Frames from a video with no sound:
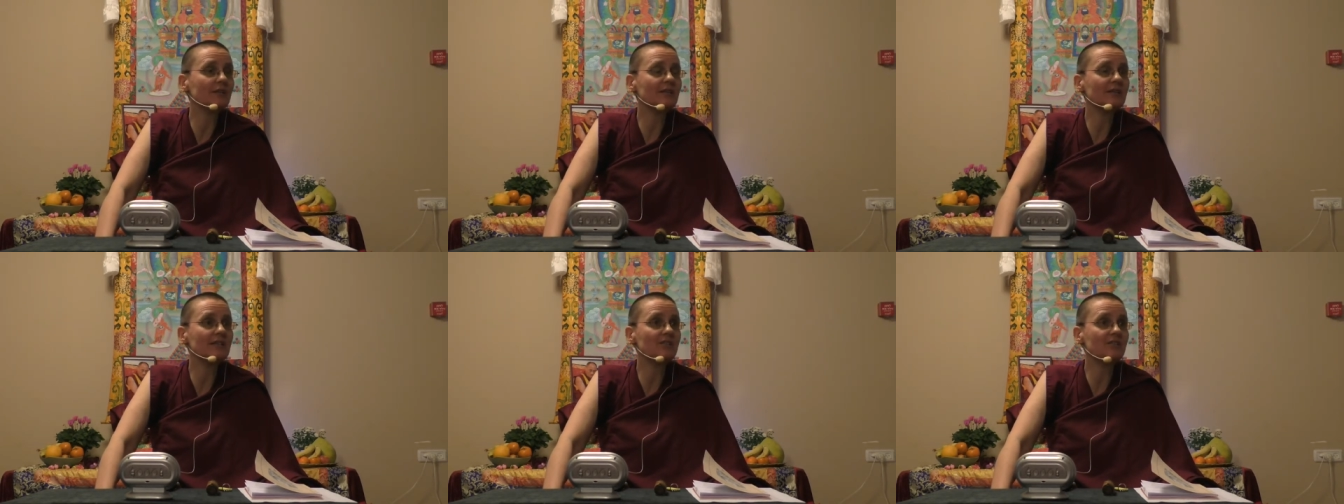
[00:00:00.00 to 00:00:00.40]

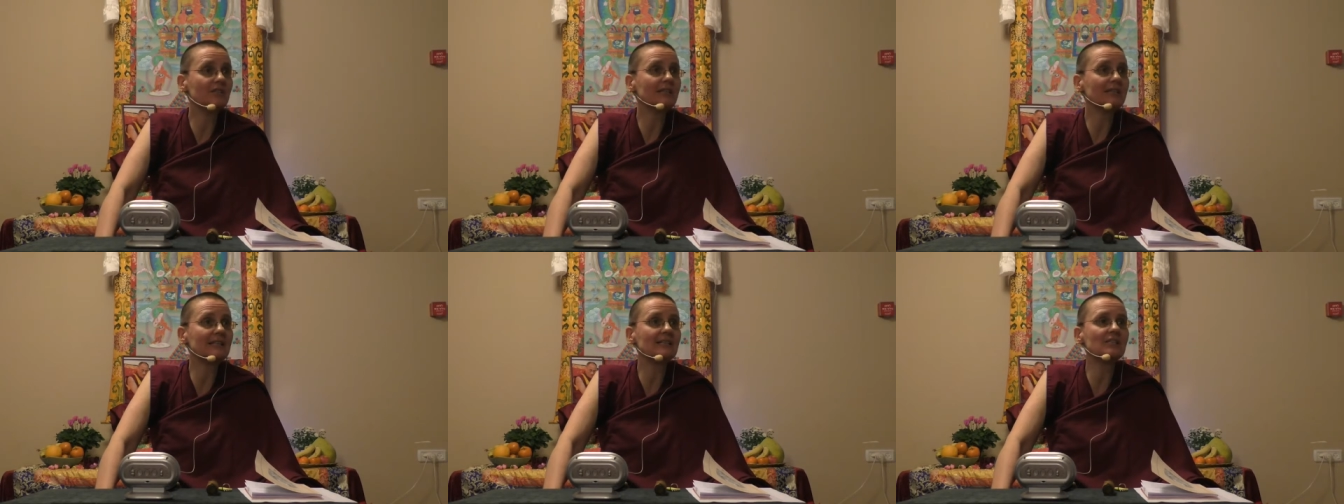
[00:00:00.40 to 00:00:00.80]
and they
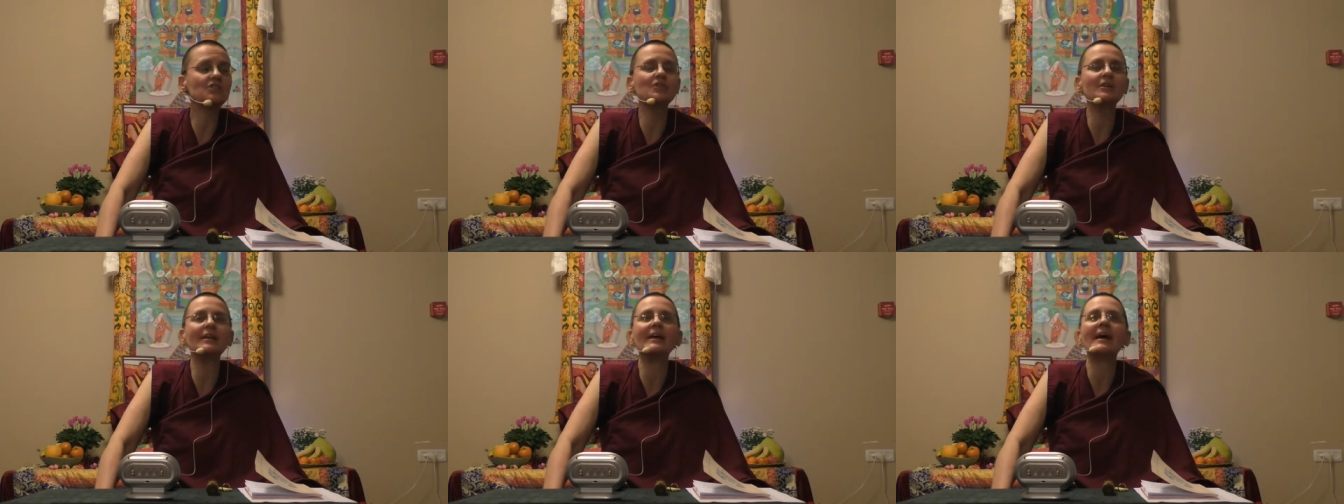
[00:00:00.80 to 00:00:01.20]
still exist
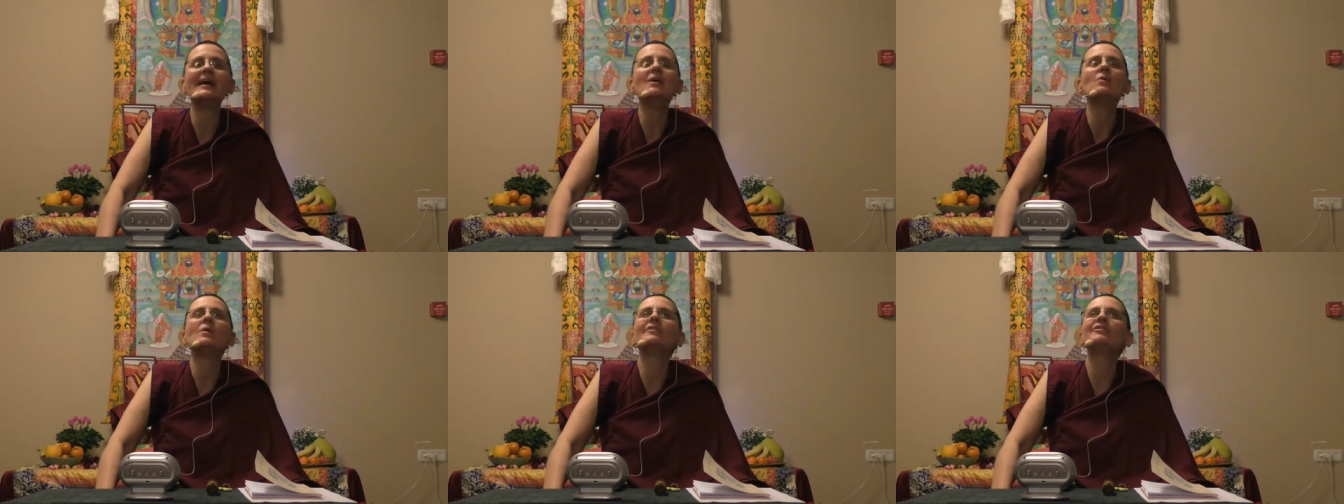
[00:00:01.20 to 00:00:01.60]
together.
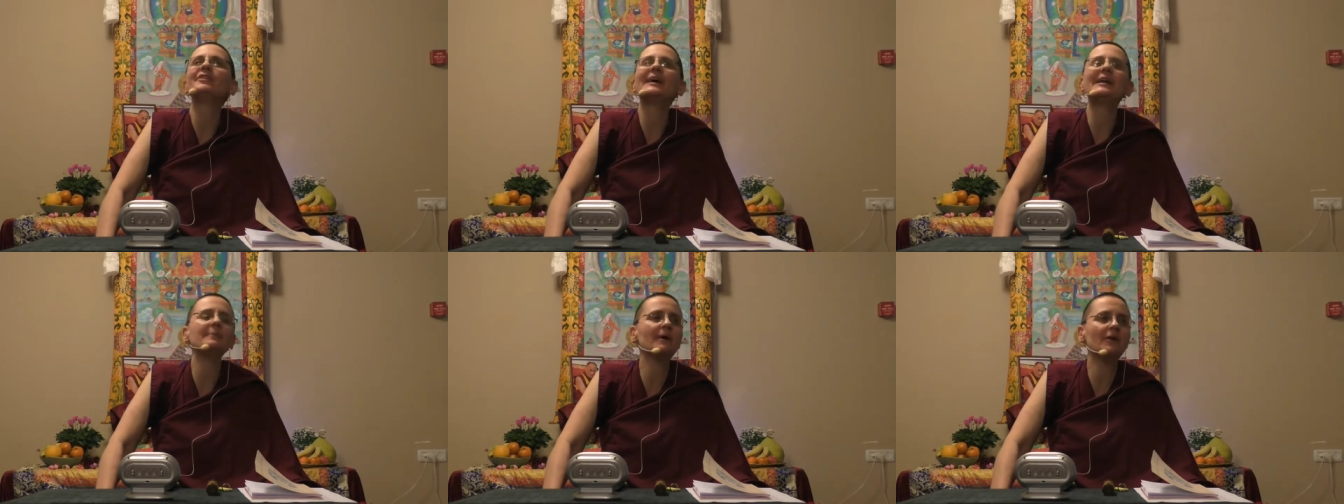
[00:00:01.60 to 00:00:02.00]
Well,
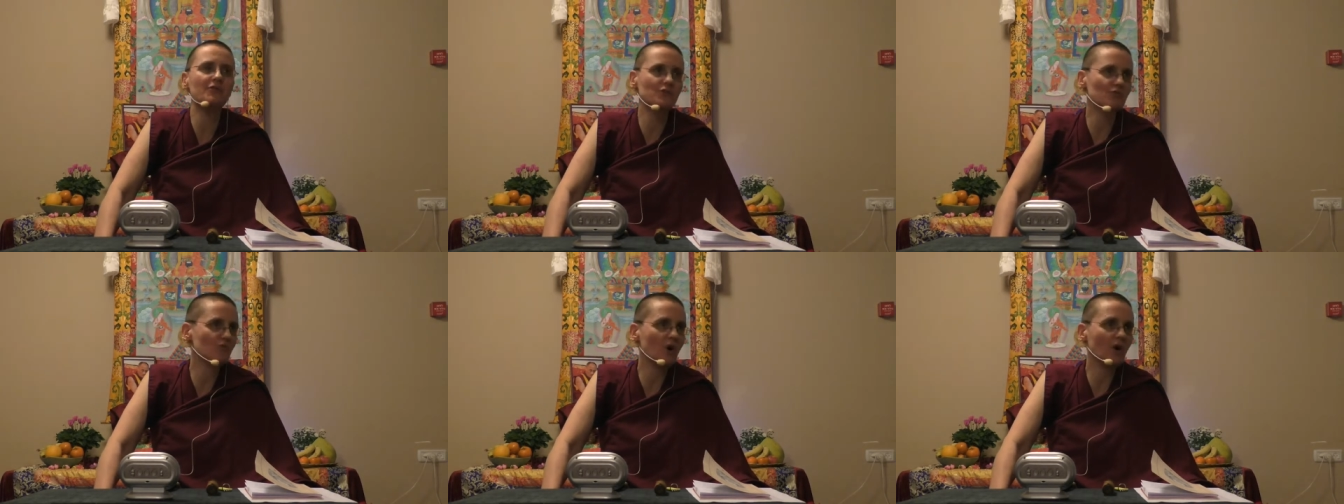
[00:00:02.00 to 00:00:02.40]
forget about
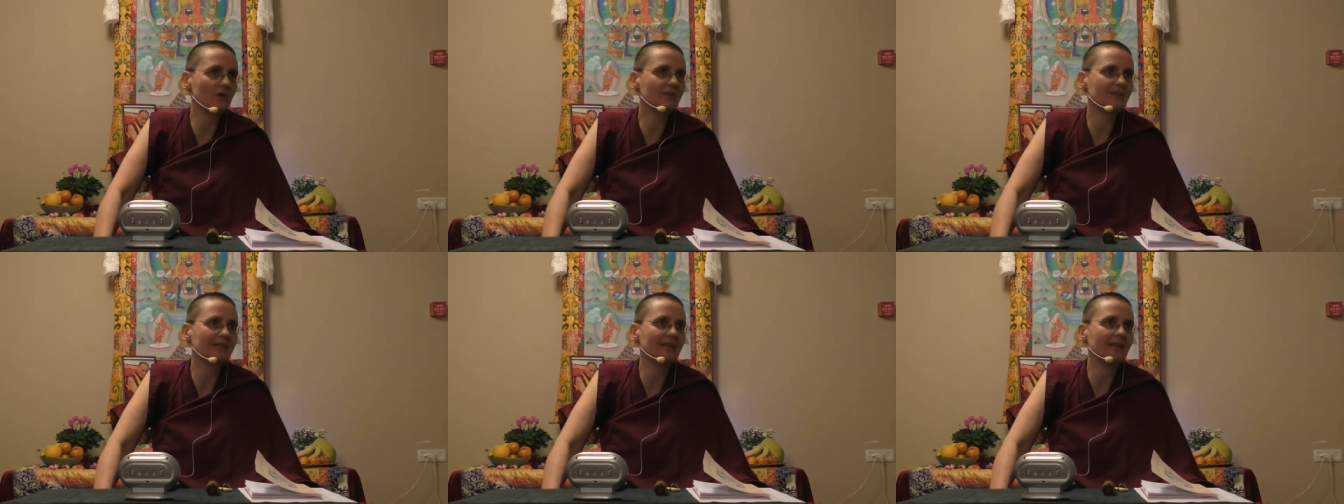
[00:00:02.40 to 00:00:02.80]
the rock
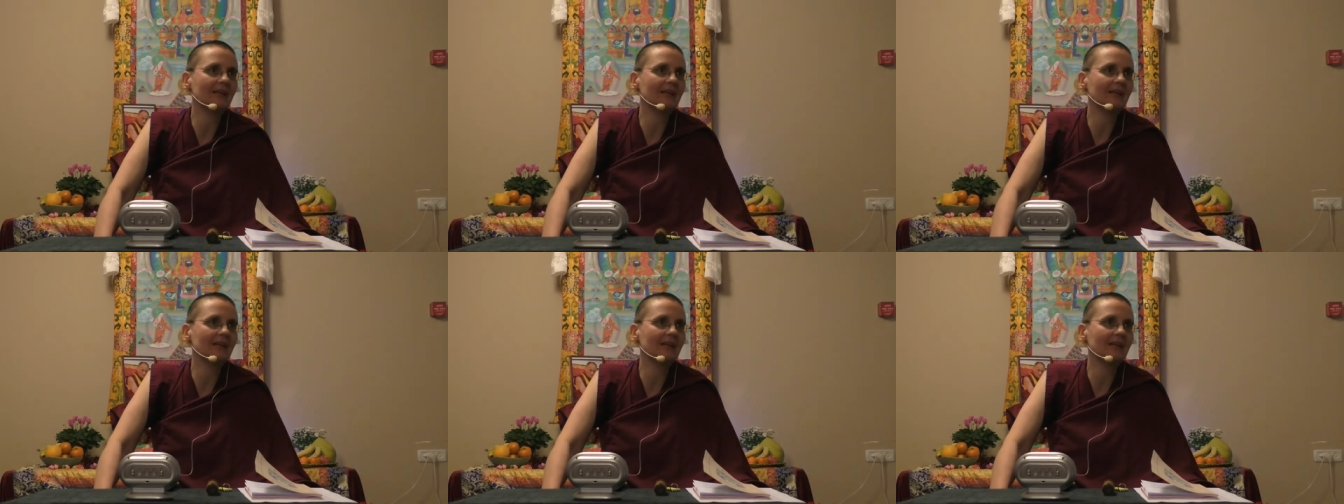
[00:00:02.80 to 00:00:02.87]
thing.